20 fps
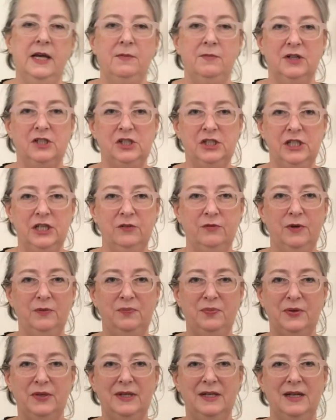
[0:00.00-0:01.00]
but she
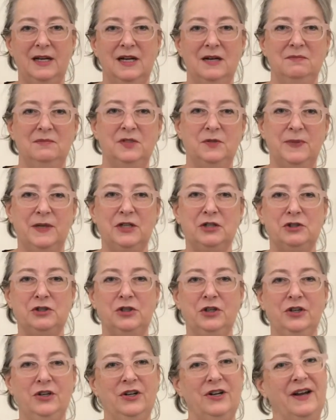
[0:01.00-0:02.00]
would put sprinkled
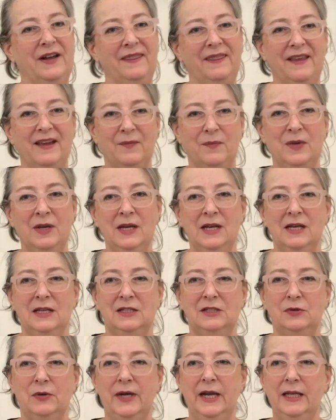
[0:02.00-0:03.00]
sugar on them.
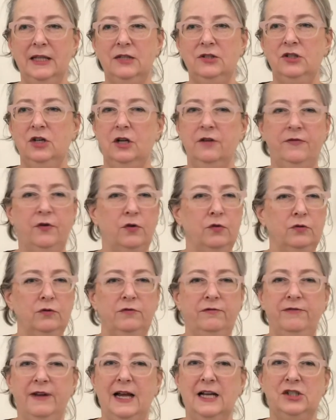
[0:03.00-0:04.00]
So I had this sort of
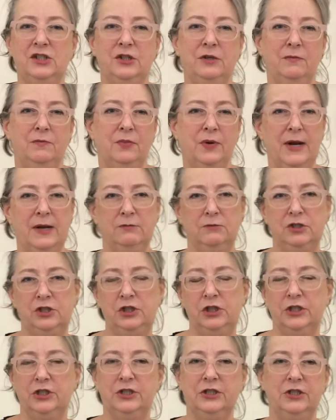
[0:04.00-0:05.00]
old-fashioned brown
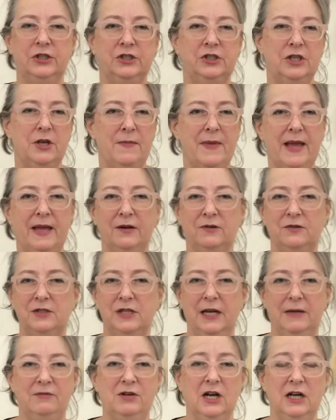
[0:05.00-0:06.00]
sugar tomato
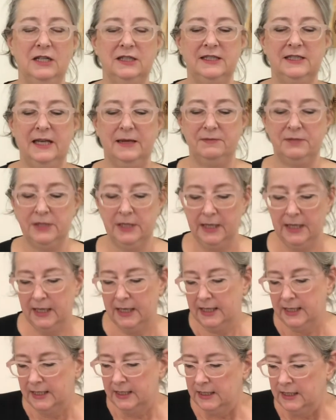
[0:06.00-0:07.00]
type concept.
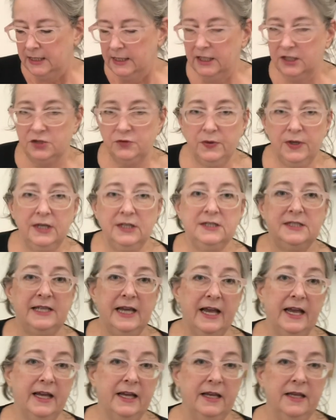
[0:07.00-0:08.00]
Here's what I'll
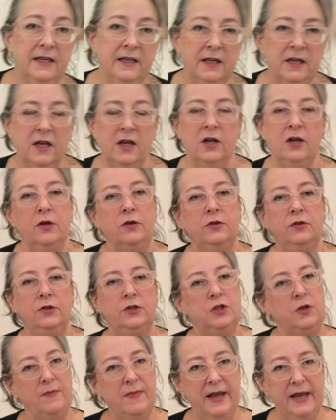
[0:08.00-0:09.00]
say. The
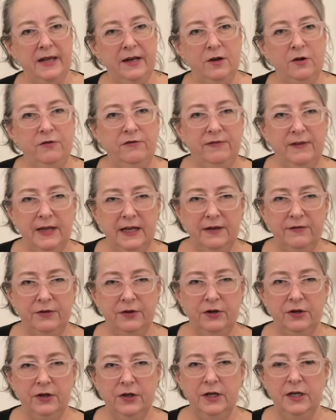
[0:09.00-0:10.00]
tomato
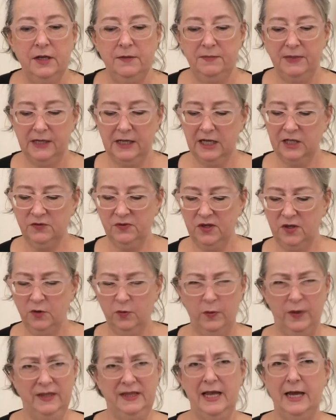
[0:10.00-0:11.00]
flavor, because we
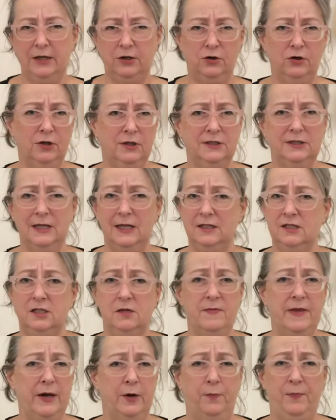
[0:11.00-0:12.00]
don't want that cooked solid
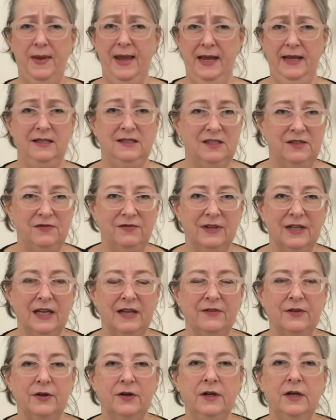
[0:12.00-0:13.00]
tomato paste
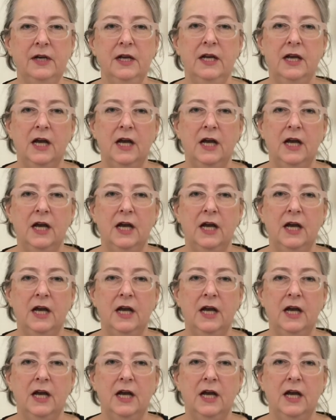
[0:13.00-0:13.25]
flavor,